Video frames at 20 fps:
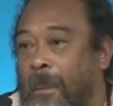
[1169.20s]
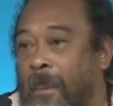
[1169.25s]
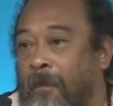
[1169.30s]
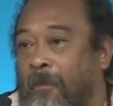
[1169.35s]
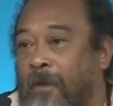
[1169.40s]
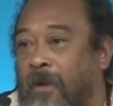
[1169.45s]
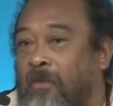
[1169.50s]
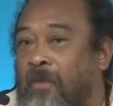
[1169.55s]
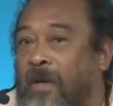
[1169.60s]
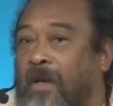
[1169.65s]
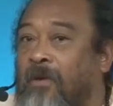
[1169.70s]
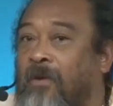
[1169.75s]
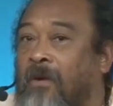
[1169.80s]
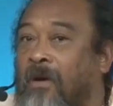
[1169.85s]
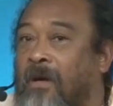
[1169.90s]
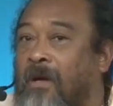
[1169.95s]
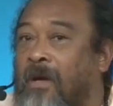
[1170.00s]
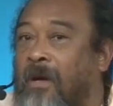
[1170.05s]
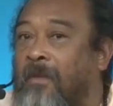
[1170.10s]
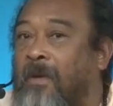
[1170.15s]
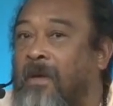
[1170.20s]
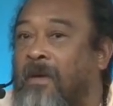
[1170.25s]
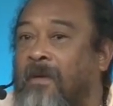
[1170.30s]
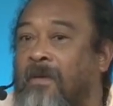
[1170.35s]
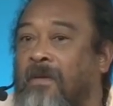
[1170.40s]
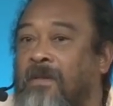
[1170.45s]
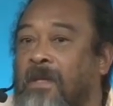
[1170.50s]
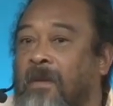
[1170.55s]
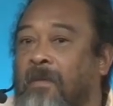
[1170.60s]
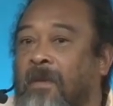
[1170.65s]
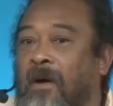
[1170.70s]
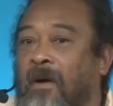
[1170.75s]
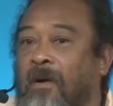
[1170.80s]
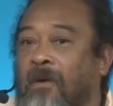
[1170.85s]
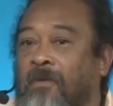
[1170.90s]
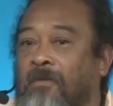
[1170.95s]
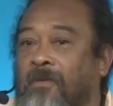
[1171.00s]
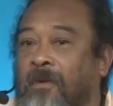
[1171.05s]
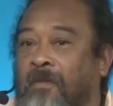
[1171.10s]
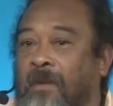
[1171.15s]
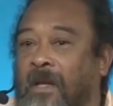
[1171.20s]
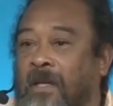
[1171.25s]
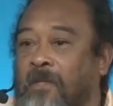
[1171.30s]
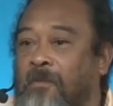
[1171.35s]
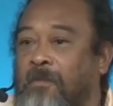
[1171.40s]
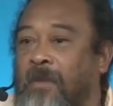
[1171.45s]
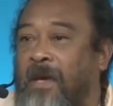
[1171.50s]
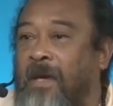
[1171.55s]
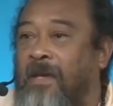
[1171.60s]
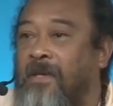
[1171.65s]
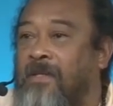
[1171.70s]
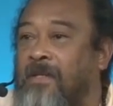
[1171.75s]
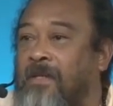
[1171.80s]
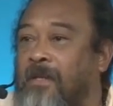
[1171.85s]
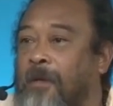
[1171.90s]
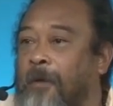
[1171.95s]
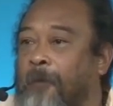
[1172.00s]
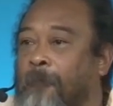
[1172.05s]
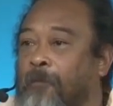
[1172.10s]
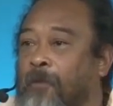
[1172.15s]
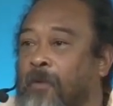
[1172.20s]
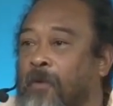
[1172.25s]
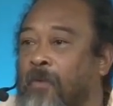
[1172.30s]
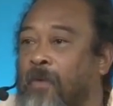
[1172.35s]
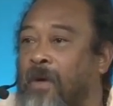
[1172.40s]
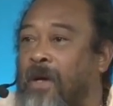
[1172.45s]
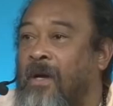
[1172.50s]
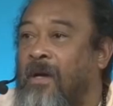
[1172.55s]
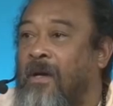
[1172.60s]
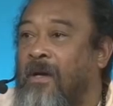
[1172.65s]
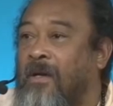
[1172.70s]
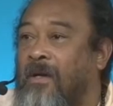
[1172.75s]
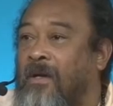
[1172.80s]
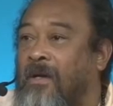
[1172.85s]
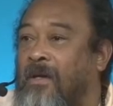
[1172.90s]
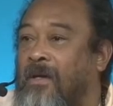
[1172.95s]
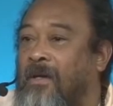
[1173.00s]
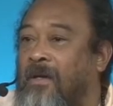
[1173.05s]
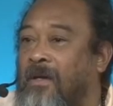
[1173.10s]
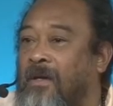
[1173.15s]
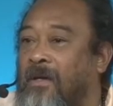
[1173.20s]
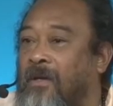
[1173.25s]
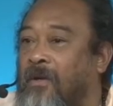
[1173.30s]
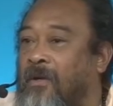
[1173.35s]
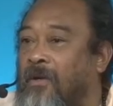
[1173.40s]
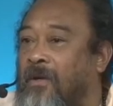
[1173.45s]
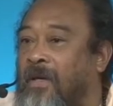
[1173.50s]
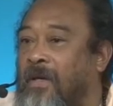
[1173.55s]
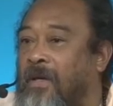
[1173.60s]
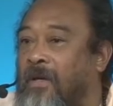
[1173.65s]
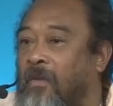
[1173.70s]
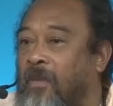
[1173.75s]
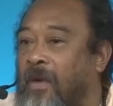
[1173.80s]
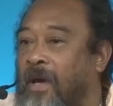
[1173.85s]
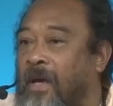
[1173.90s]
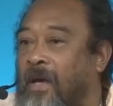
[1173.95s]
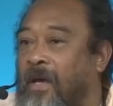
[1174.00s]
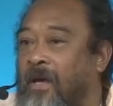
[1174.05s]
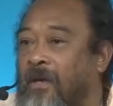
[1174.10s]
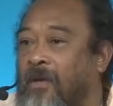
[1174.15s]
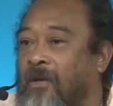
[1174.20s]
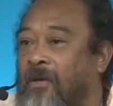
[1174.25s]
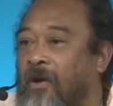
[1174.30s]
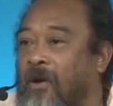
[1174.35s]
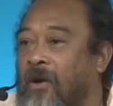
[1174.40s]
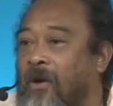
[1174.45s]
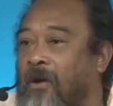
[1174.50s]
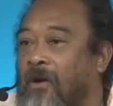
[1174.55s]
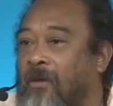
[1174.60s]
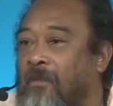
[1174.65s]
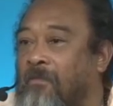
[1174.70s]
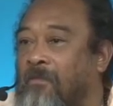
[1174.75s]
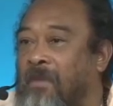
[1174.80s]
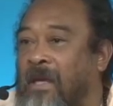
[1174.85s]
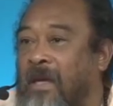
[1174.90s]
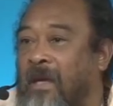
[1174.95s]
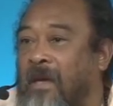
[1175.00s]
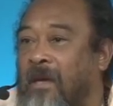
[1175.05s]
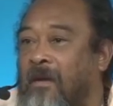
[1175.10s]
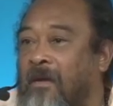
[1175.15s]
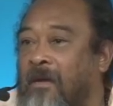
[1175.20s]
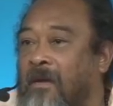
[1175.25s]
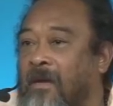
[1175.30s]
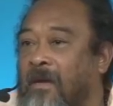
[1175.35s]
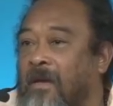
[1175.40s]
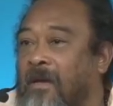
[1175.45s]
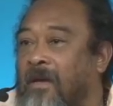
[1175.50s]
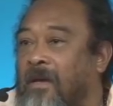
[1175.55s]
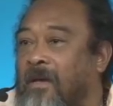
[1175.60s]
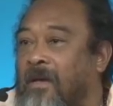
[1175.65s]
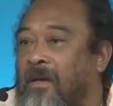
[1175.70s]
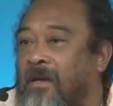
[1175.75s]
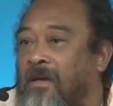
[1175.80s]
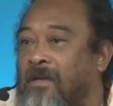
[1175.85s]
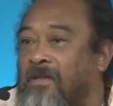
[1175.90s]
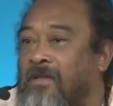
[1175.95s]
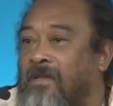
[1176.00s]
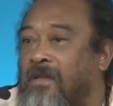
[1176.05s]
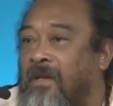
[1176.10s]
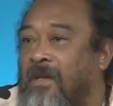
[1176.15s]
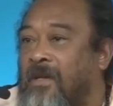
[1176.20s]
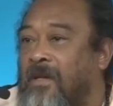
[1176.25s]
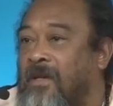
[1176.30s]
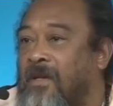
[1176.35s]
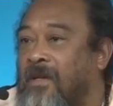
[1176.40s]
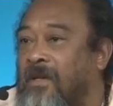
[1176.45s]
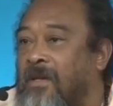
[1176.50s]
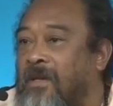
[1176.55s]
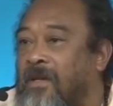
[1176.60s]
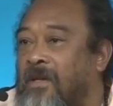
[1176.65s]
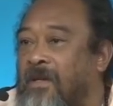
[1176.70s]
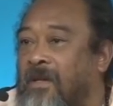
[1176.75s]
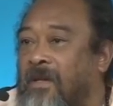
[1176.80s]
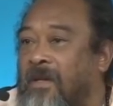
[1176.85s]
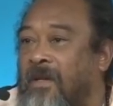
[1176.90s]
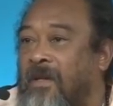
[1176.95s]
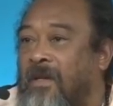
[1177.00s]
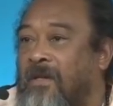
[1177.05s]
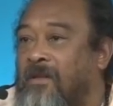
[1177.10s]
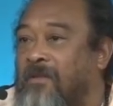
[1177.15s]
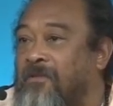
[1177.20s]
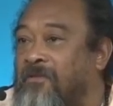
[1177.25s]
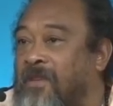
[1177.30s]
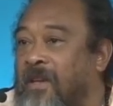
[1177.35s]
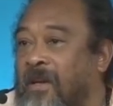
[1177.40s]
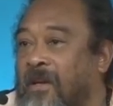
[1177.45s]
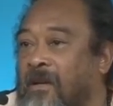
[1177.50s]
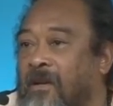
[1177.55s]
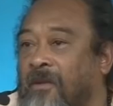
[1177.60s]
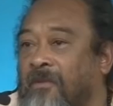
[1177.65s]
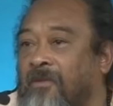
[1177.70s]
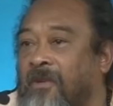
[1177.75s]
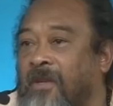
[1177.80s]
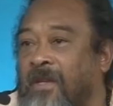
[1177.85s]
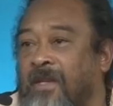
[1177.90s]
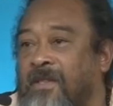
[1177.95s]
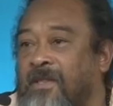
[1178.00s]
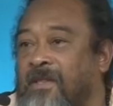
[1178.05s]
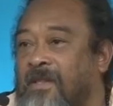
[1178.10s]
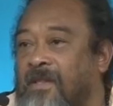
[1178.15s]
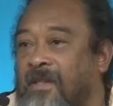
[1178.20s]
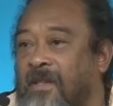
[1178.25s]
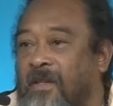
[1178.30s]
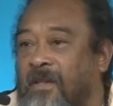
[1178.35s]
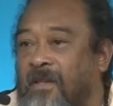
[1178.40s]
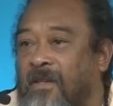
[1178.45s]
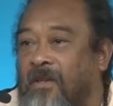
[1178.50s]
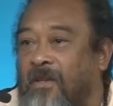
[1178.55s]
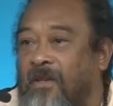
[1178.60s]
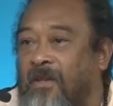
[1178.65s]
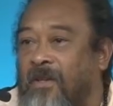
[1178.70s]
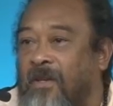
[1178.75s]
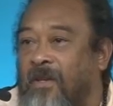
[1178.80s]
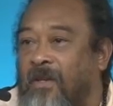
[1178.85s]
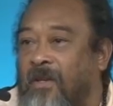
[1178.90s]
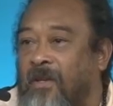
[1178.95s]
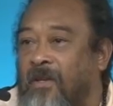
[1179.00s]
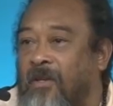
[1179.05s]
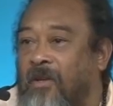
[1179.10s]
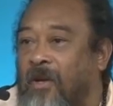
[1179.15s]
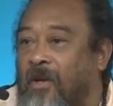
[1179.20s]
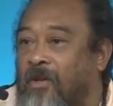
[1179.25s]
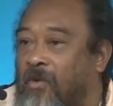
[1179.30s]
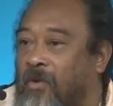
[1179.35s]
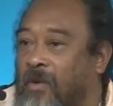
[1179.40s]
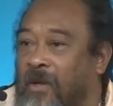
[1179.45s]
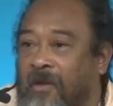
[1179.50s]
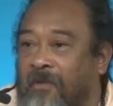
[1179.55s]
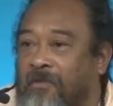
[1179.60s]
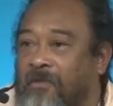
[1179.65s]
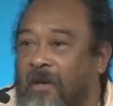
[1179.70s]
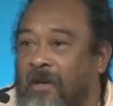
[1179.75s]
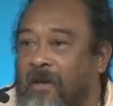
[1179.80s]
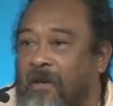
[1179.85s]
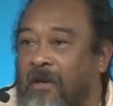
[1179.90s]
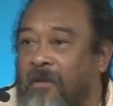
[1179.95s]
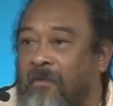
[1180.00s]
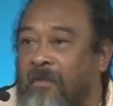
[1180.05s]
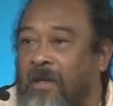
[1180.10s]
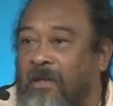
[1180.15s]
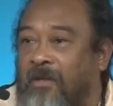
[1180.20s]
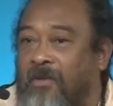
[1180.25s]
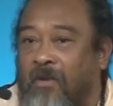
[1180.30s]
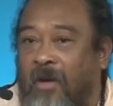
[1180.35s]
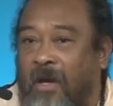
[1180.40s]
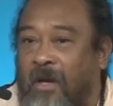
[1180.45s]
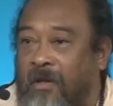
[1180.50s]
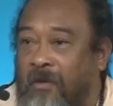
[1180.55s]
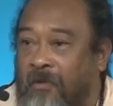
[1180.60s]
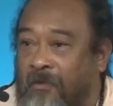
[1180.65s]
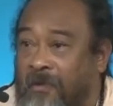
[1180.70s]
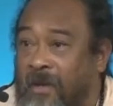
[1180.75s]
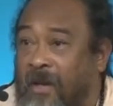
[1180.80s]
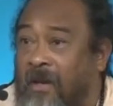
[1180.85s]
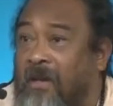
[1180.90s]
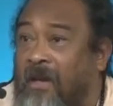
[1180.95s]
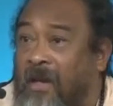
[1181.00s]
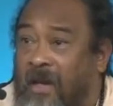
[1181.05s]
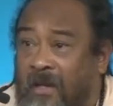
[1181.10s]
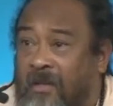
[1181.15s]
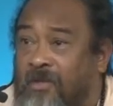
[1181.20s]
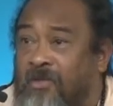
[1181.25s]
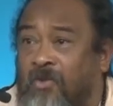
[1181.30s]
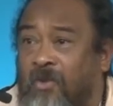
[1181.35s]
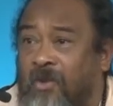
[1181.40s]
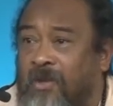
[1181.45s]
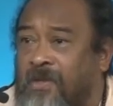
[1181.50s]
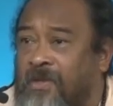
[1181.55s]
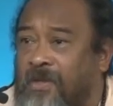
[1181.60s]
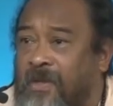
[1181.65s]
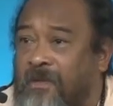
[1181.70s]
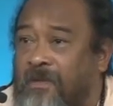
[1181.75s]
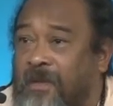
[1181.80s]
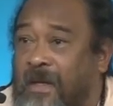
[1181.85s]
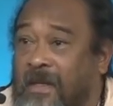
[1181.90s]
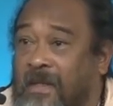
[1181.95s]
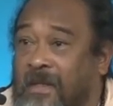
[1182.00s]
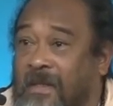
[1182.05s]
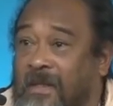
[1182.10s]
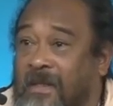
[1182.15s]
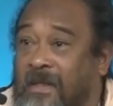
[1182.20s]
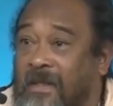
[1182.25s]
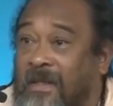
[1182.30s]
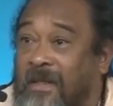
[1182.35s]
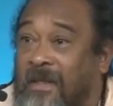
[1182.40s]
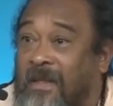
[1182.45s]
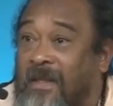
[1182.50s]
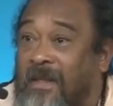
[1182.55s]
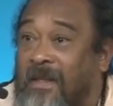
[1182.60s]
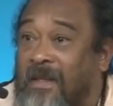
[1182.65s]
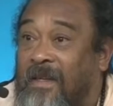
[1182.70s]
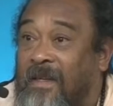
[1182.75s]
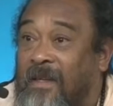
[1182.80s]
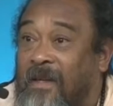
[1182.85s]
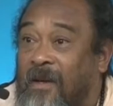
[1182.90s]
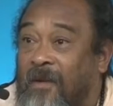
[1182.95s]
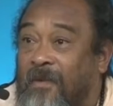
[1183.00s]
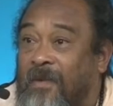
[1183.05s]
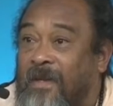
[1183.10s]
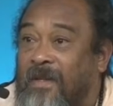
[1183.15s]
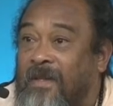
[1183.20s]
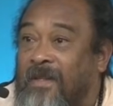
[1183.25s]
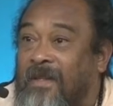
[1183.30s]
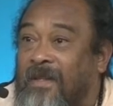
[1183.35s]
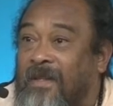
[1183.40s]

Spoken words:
But when you are coming somehow from that space where, in a way, your being is a vehicle for this. Not only a vehicle, but you are the vehicle and the source, in fact, of it.